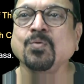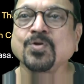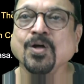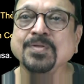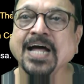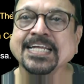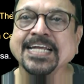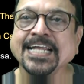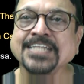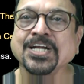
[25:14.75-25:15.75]
One of the
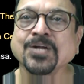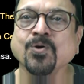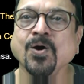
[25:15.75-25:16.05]
architecture